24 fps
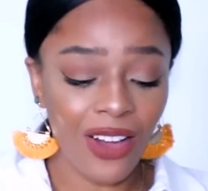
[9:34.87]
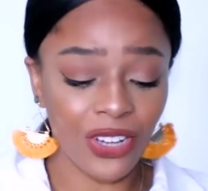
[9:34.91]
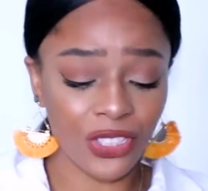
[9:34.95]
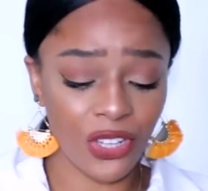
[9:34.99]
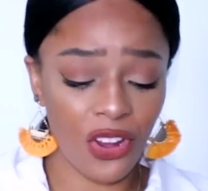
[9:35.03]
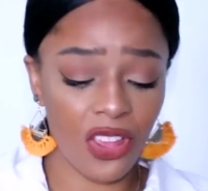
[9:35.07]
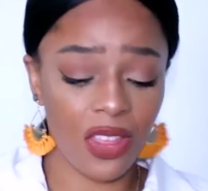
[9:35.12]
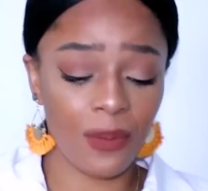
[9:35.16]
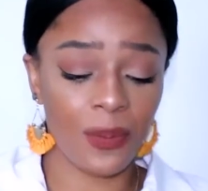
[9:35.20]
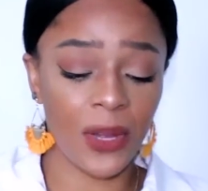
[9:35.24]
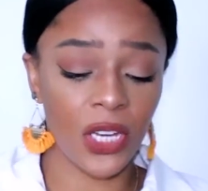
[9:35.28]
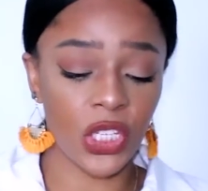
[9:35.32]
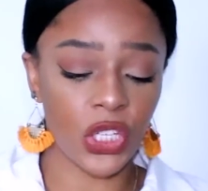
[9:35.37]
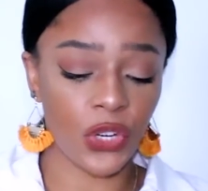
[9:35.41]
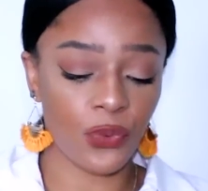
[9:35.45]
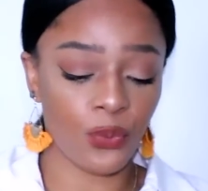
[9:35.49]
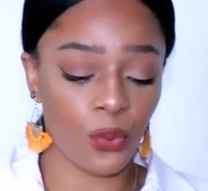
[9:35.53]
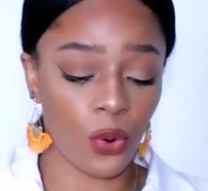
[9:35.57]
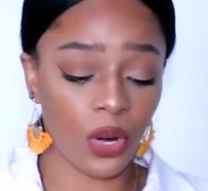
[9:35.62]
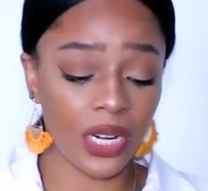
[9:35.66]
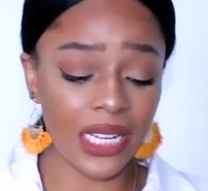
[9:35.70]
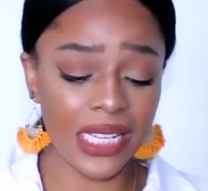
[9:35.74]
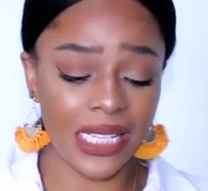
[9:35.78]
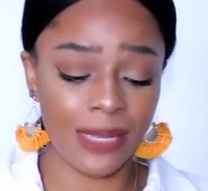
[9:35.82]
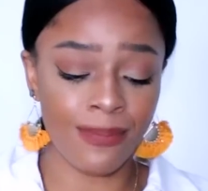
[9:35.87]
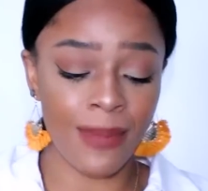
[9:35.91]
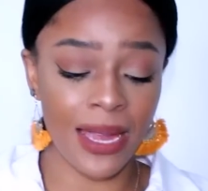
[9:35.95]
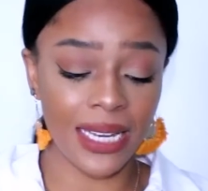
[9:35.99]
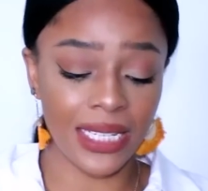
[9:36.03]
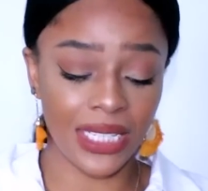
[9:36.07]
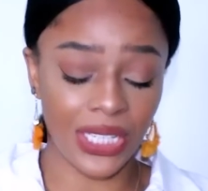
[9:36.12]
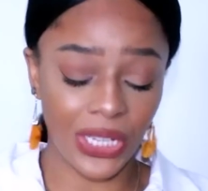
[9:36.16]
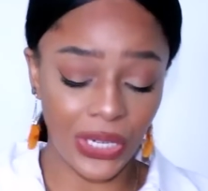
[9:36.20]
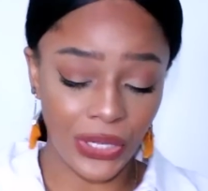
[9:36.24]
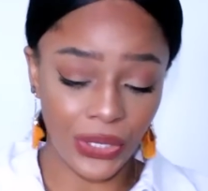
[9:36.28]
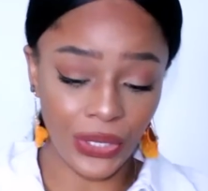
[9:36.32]
I'll show you the picture of what it's
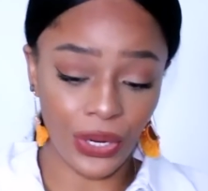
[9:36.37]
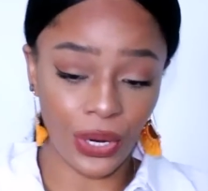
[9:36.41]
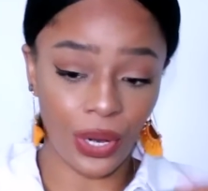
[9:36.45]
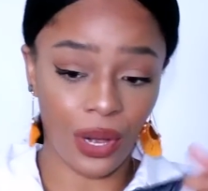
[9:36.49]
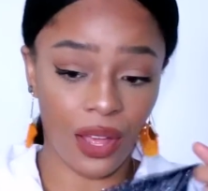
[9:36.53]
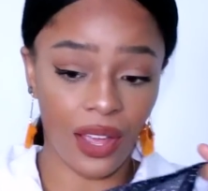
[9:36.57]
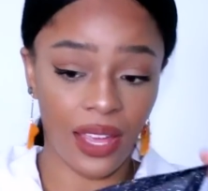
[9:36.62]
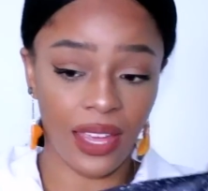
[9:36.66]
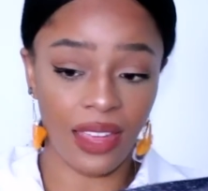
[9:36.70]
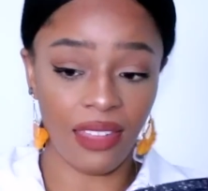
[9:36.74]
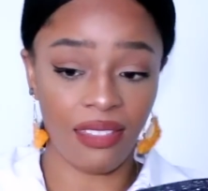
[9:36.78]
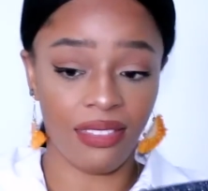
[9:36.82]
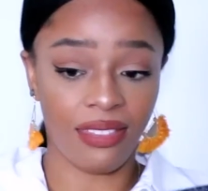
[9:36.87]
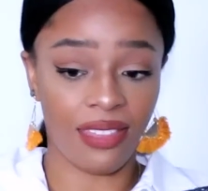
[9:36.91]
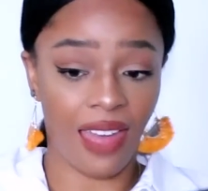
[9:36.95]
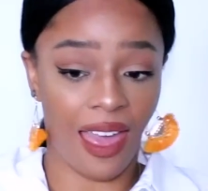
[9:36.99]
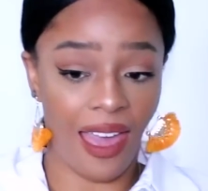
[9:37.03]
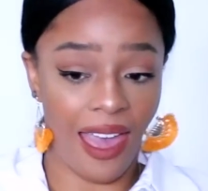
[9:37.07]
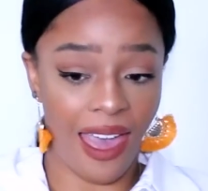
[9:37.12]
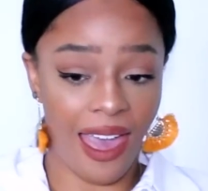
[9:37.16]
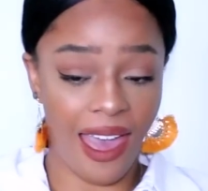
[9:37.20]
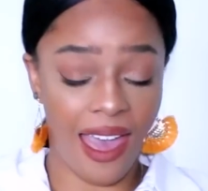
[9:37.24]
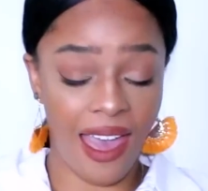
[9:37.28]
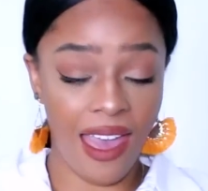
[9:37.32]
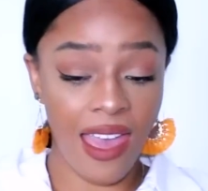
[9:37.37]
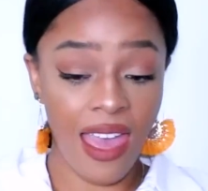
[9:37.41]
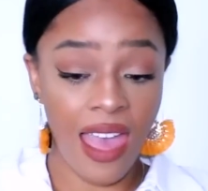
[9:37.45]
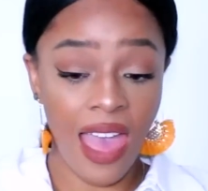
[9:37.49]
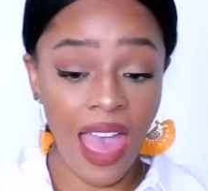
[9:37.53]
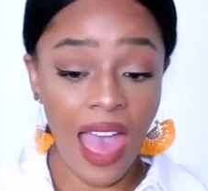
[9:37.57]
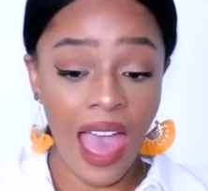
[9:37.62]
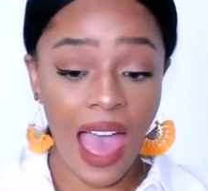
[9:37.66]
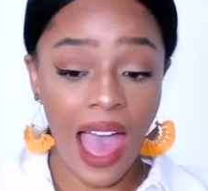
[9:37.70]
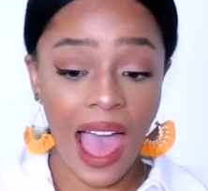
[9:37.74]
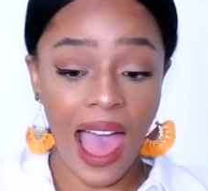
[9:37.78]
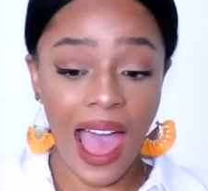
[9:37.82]
meant to look like there.
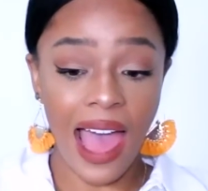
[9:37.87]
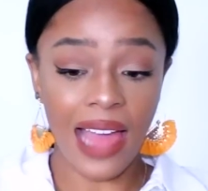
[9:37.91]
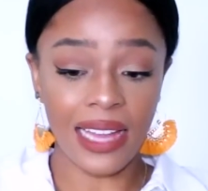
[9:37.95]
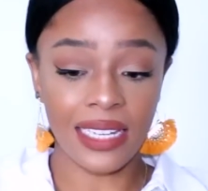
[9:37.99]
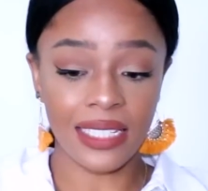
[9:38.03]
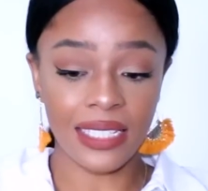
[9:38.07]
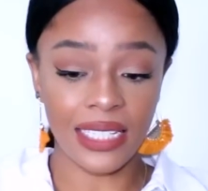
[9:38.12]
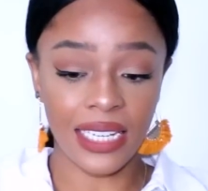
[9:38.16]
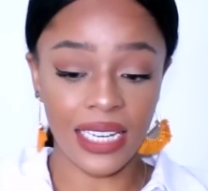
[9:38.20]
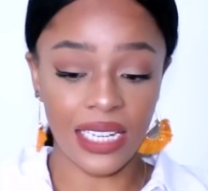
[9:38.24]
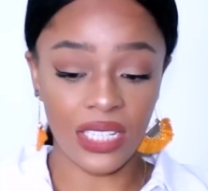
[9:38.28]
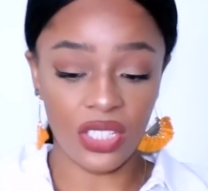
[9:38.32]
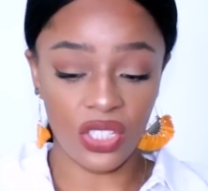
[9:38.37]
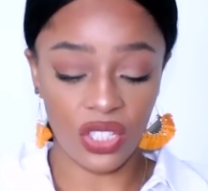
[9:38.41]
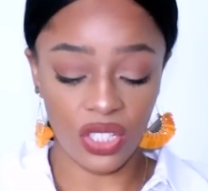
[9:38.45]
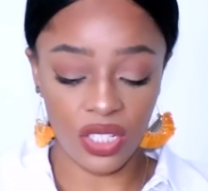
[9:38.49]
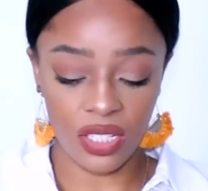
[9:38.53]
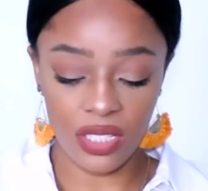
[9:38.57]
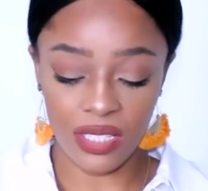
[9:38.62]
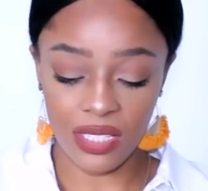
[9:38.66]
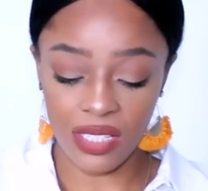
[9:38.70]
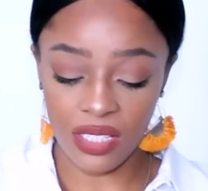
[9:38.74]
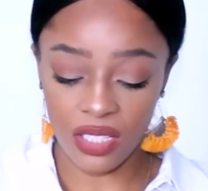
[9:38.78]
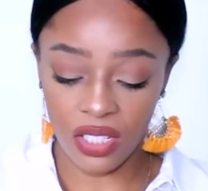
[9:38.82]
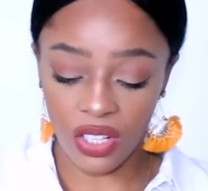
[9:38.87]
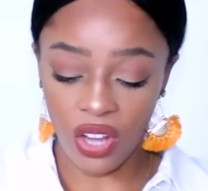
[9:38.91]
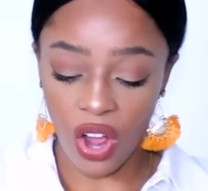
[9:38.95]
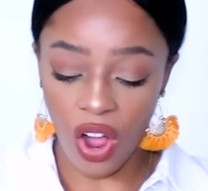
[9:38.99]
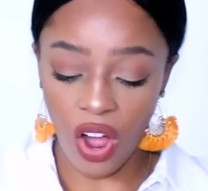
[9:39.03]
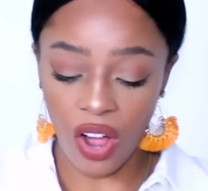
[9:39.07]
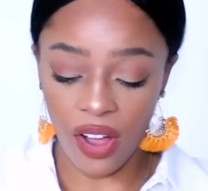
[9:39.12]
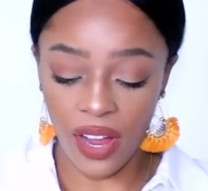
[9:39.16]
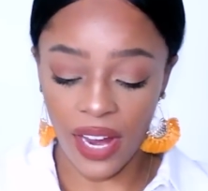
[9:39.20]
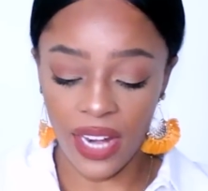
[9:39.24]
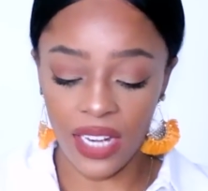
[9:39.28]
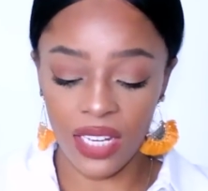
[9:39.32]
And it does
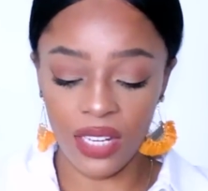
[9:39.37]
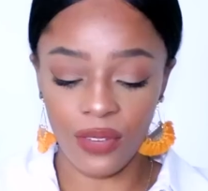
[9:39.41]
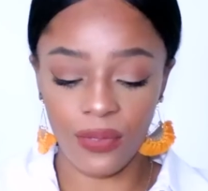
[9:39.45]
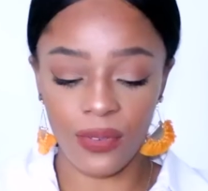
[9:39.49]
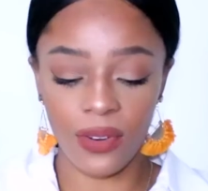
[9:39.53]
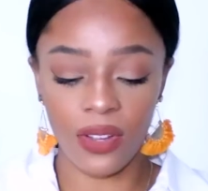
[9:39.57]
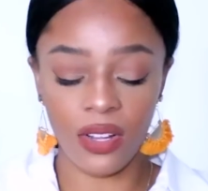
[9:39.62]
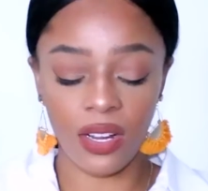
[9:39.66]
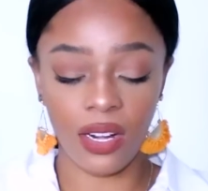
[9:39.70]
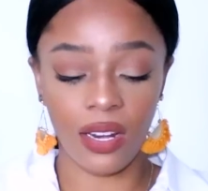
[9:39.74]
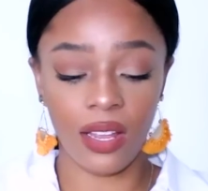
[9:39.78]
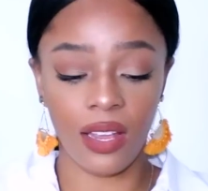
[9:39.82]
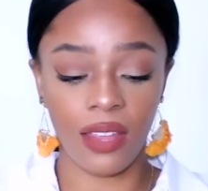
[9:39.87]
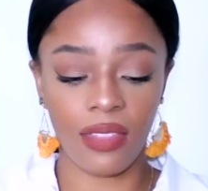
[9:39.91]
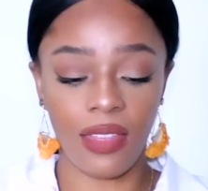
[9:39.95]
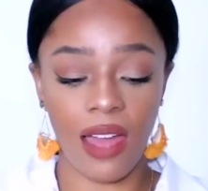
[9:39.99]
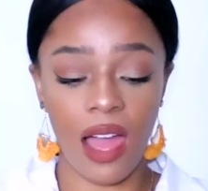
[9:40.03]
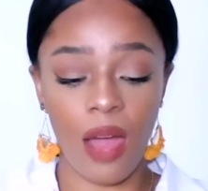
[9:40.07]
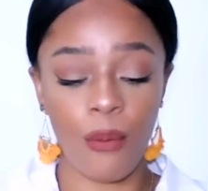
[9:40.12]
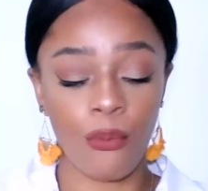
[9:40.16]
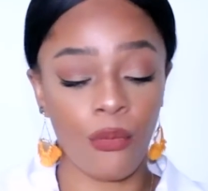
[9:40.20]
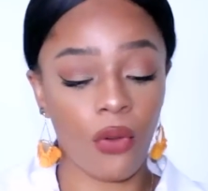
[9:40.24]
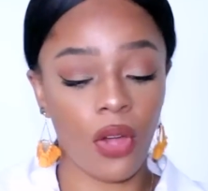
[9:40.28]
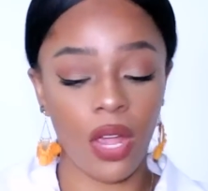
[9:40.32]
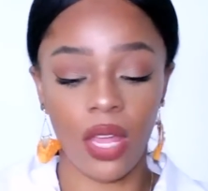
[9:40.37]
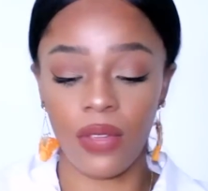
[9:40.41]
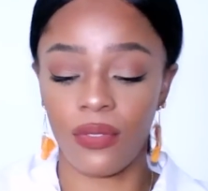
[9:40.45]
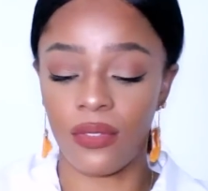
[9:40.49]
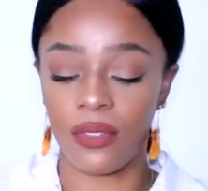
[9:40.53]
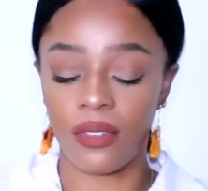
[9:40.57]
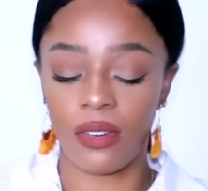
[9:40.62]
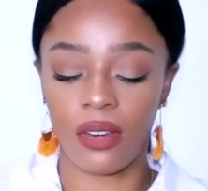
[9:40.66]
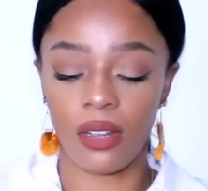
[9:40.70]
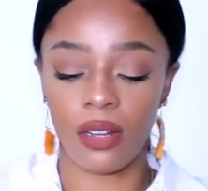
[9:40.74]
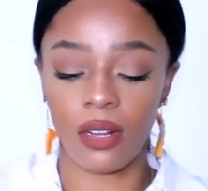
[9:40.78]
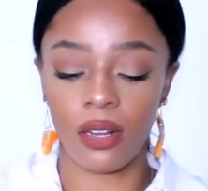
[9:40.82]
kind of look like that. I'm not
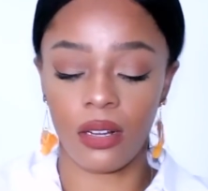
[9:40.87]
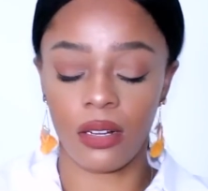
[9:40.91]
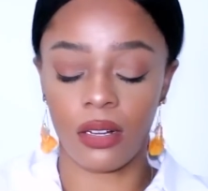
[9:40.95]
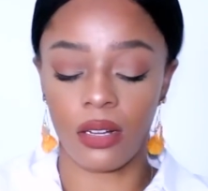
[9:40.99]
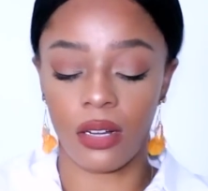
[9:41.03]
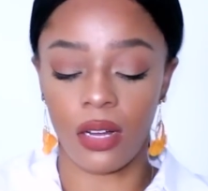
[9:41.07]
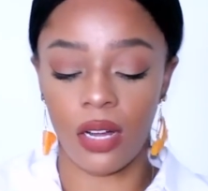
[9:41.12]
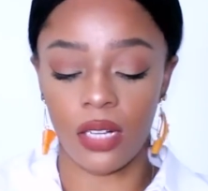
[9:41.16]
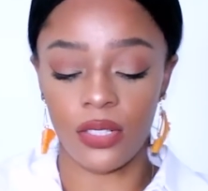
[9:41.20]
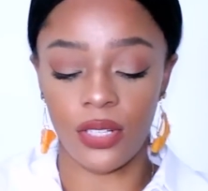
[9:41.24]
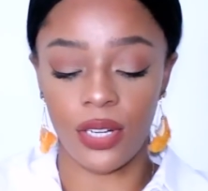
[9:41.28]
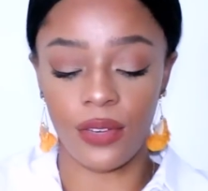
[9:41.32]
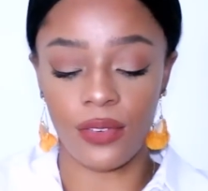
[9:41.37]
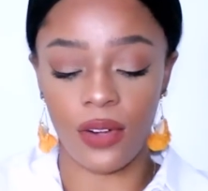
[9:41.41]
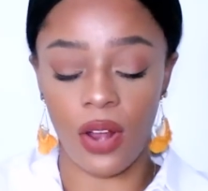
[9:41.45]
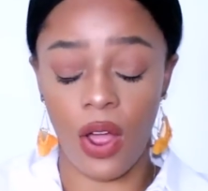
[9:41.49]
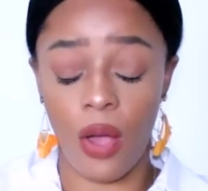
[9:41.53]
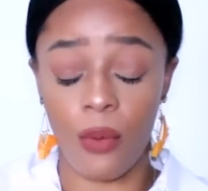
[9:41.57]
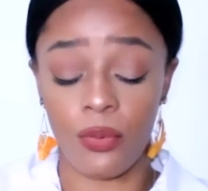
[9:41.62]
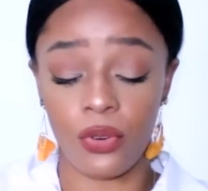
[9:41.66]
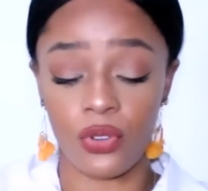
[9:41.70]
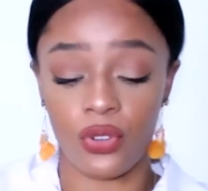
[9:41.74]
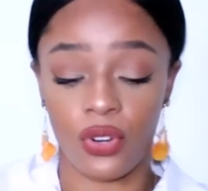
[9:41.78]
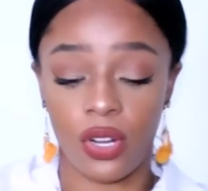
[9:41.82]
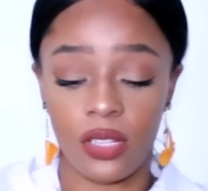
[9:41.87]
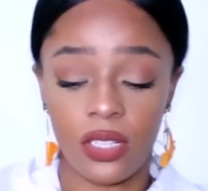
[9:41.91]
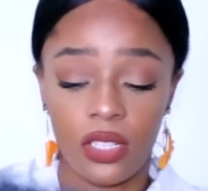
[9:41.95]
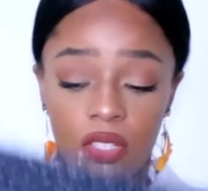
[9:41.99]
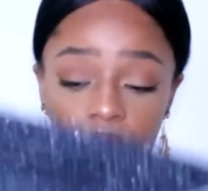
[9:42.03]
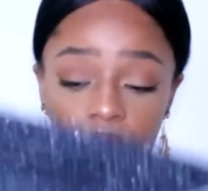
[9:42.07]
even, oh, I don't even know how I'm going to try